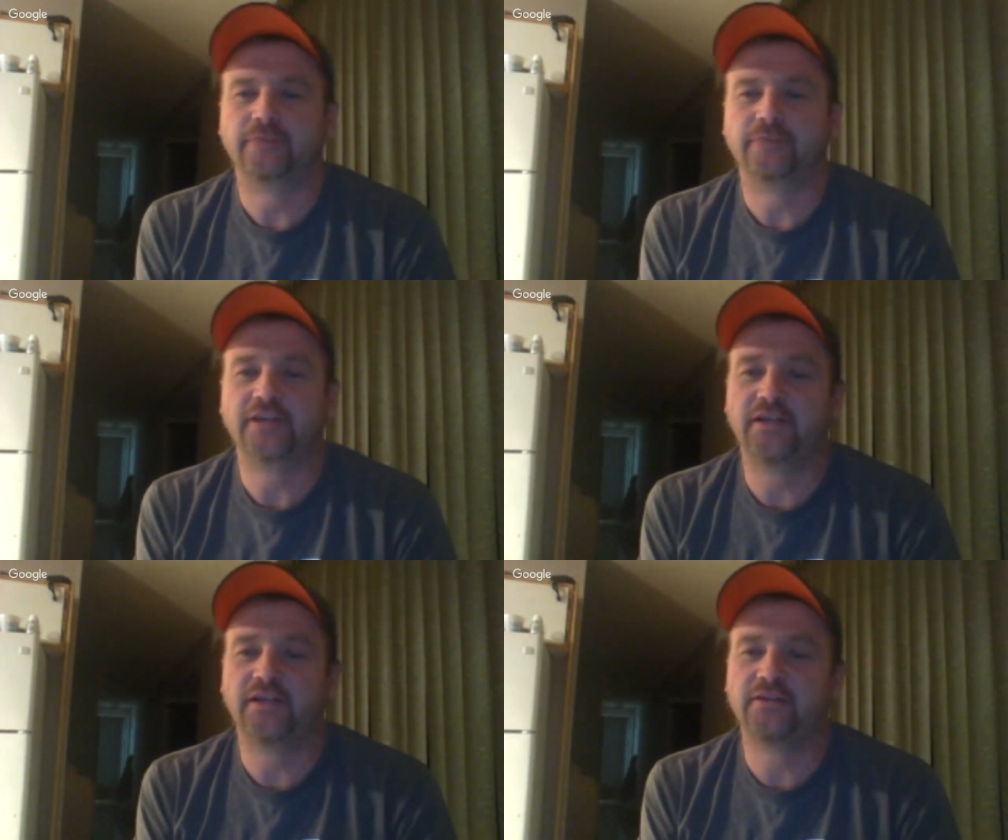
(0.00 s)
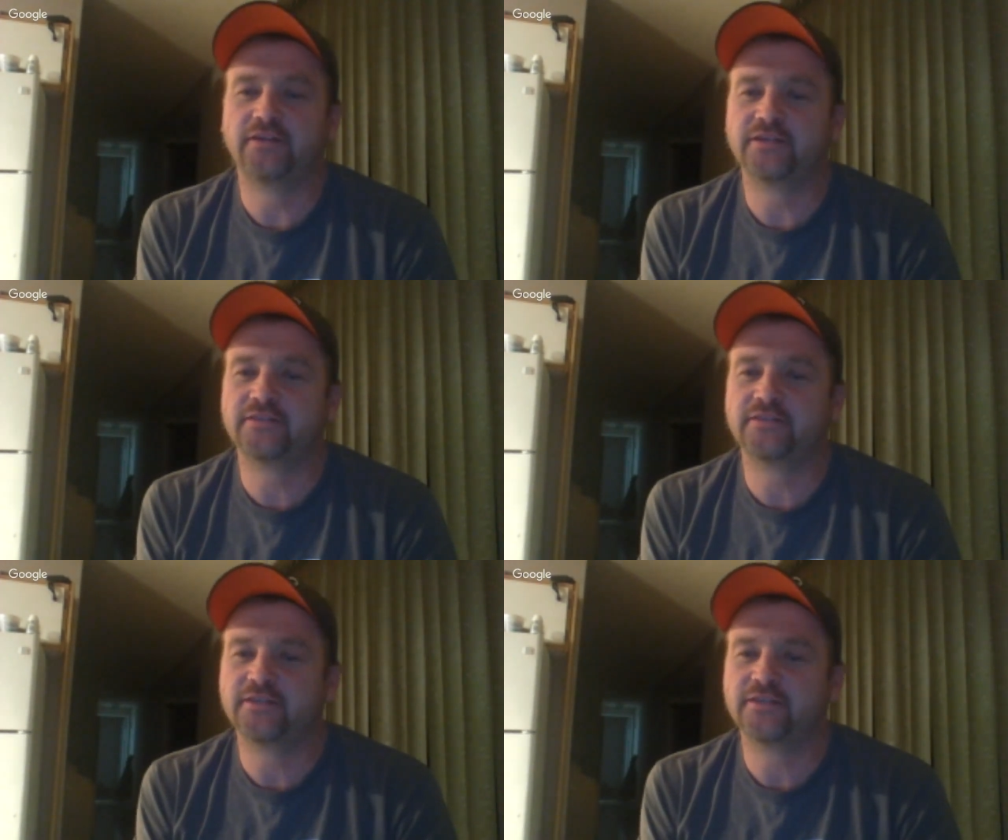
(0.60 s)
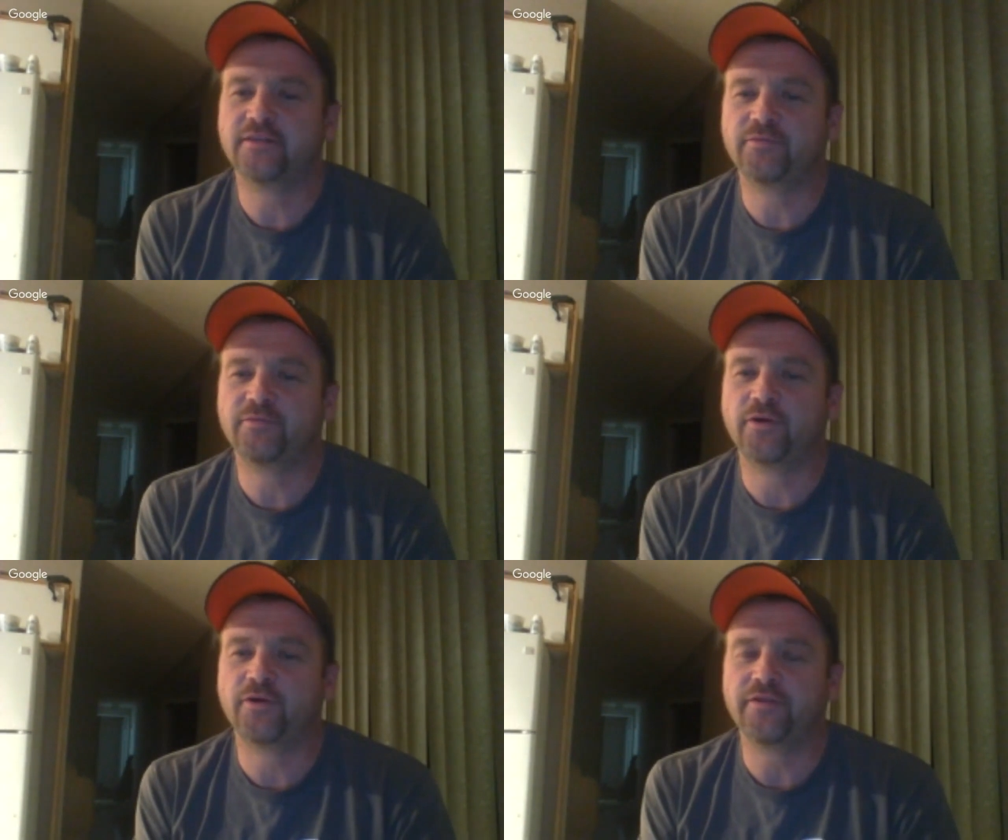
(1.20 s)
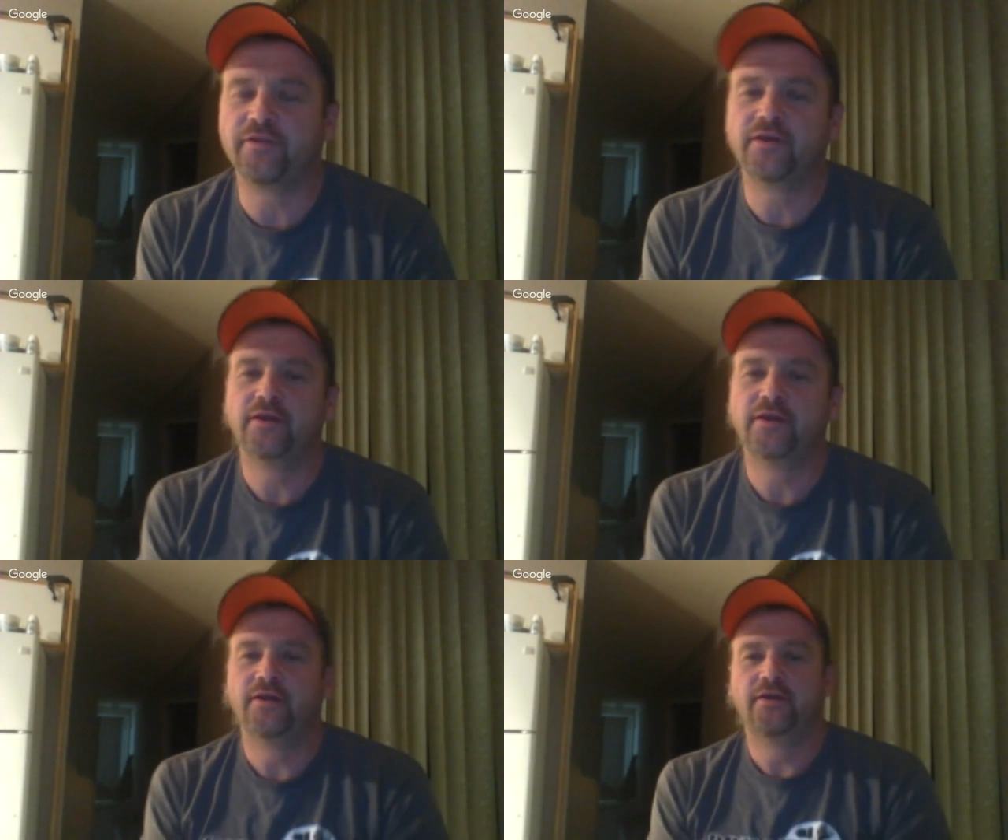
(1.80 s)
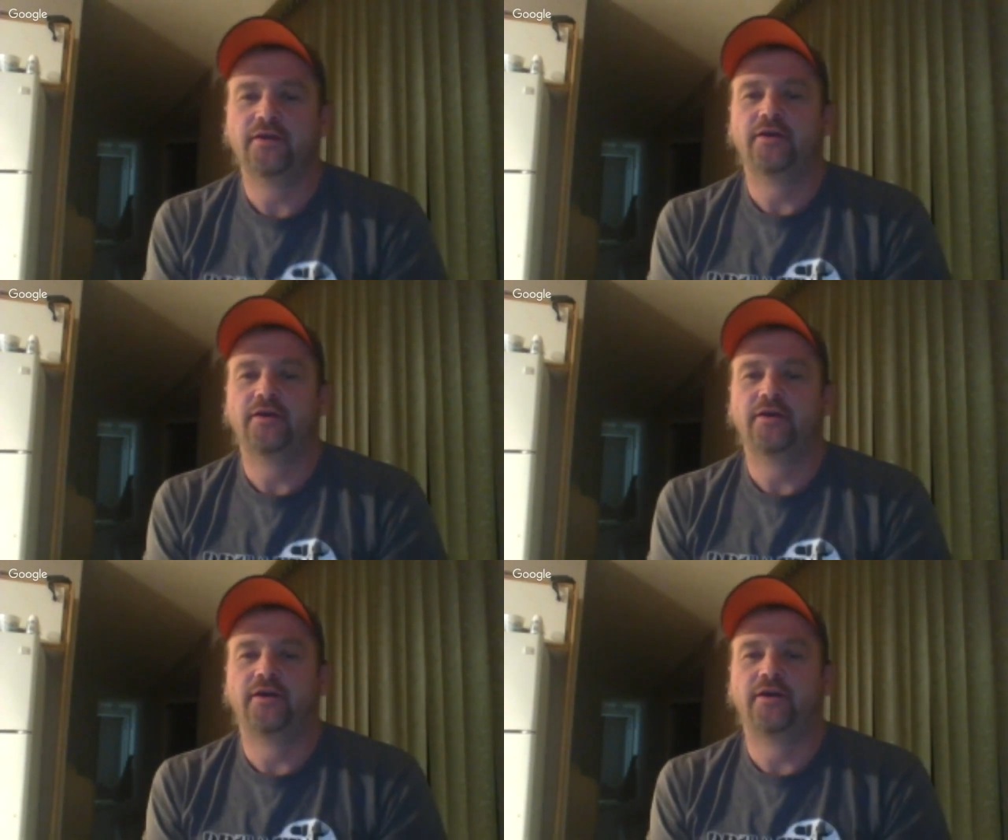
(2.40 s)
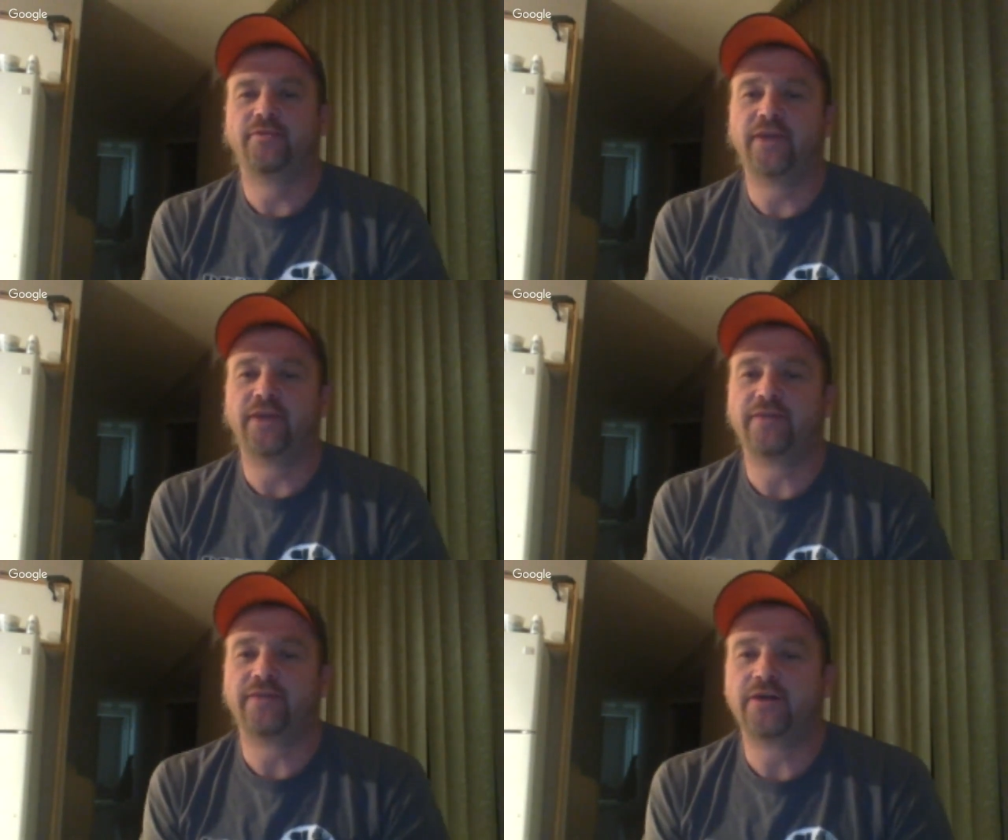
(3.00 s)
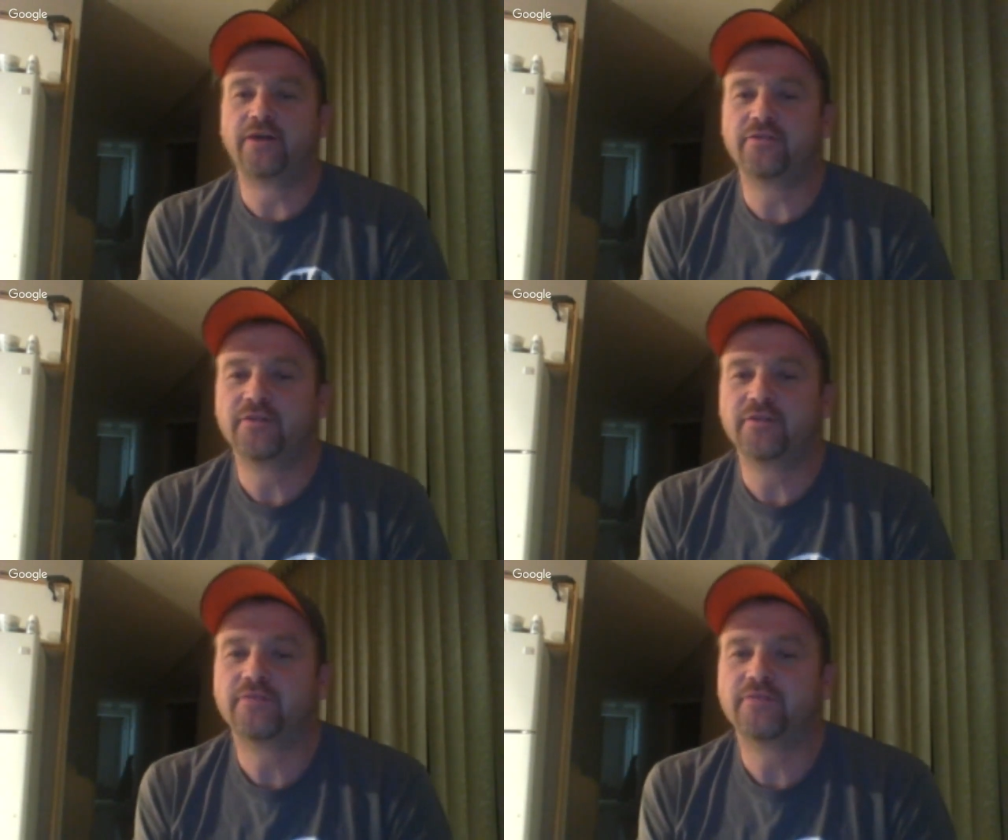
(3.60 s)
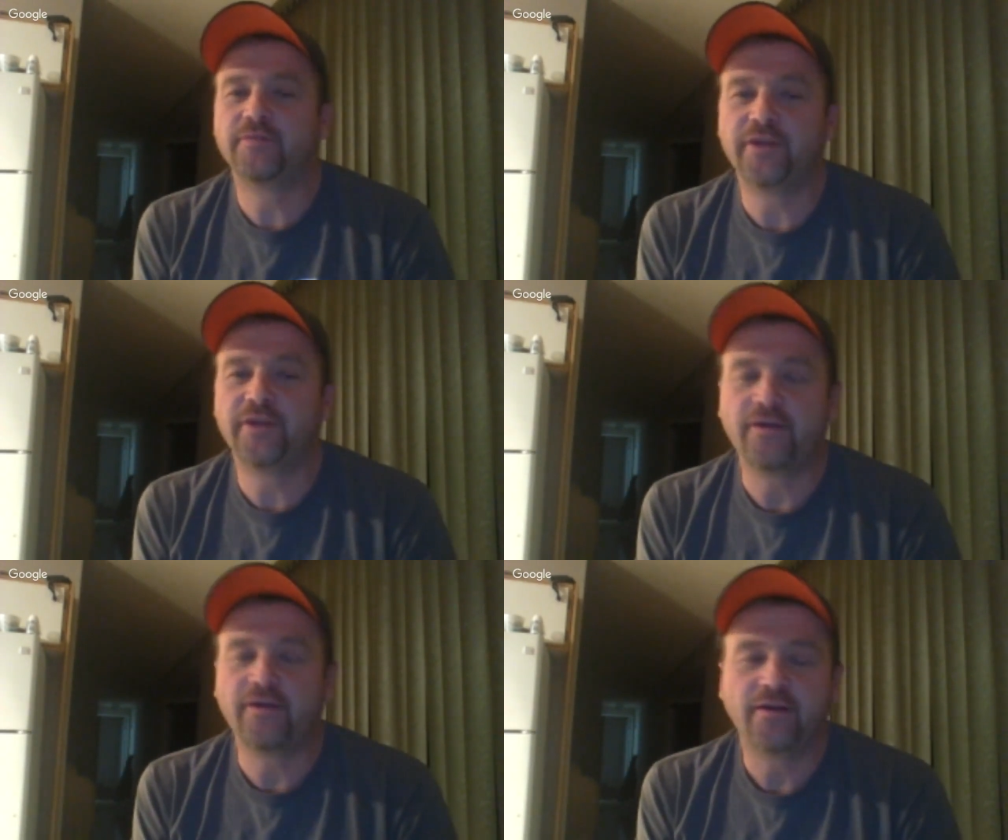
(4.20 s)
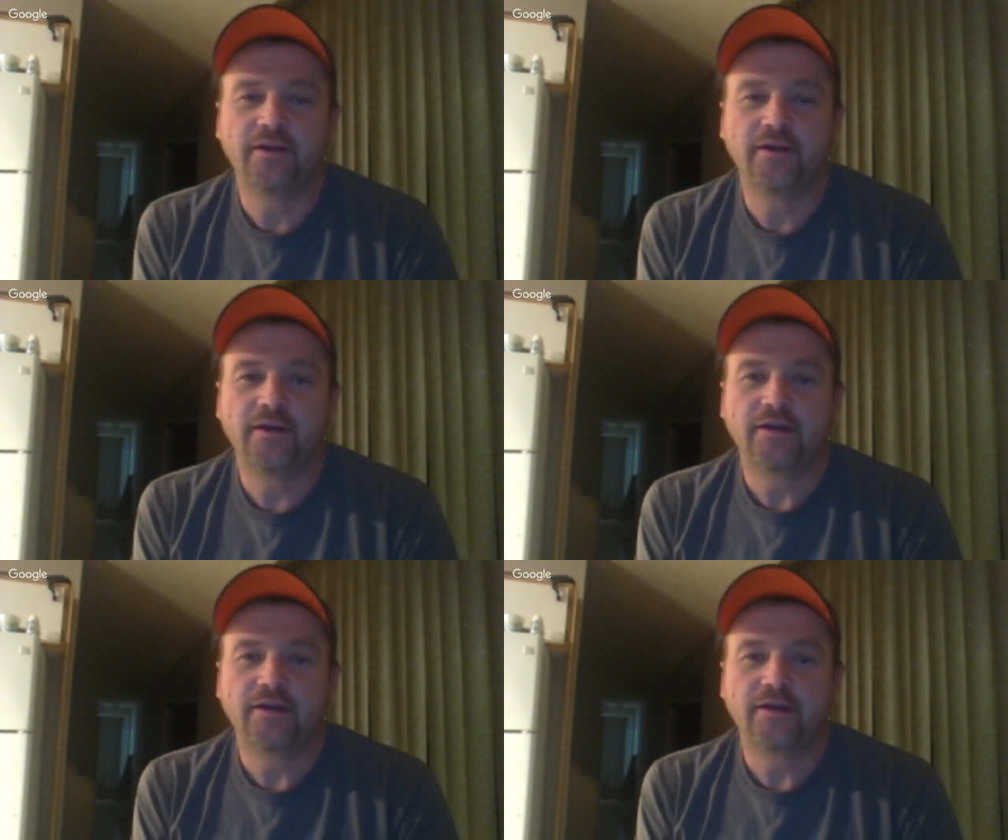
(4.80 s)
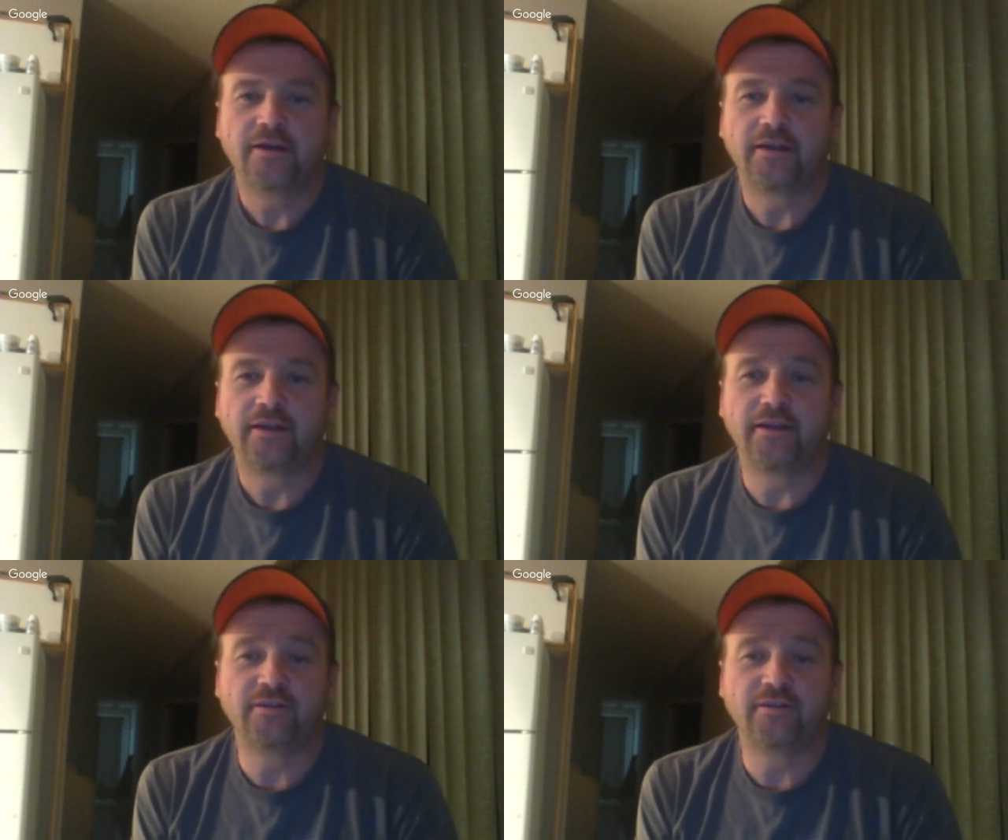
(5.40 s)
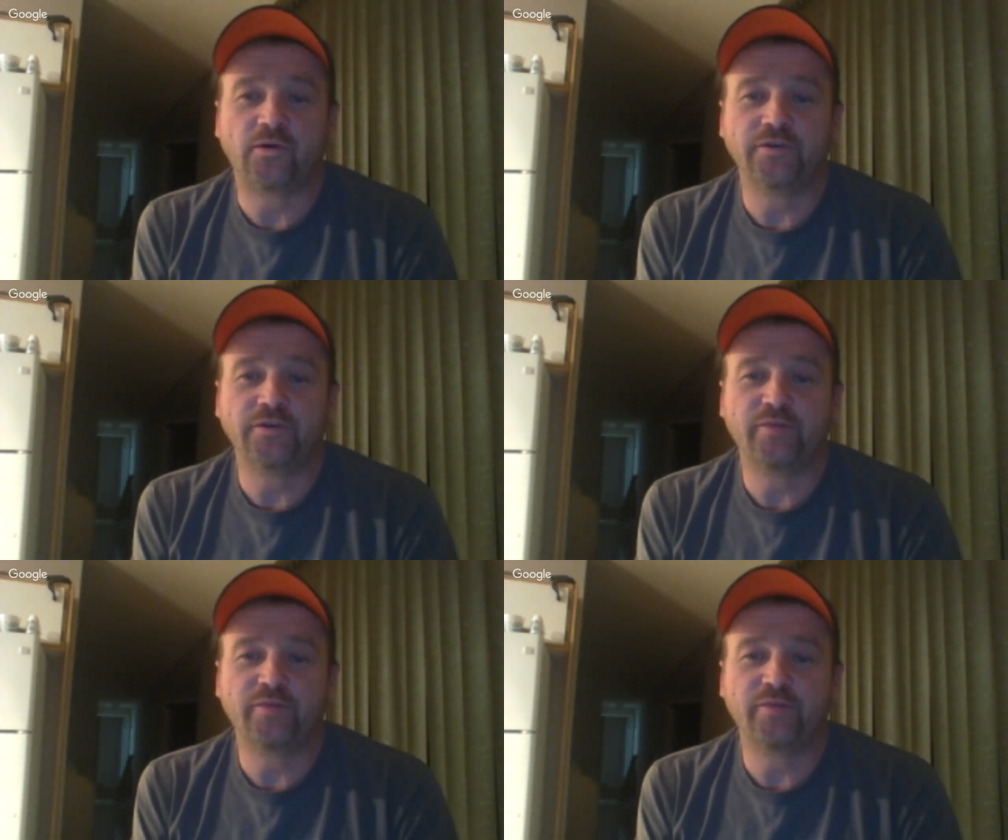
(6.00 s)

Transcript: Actually, just up north, about 5 hours from here, it is colder.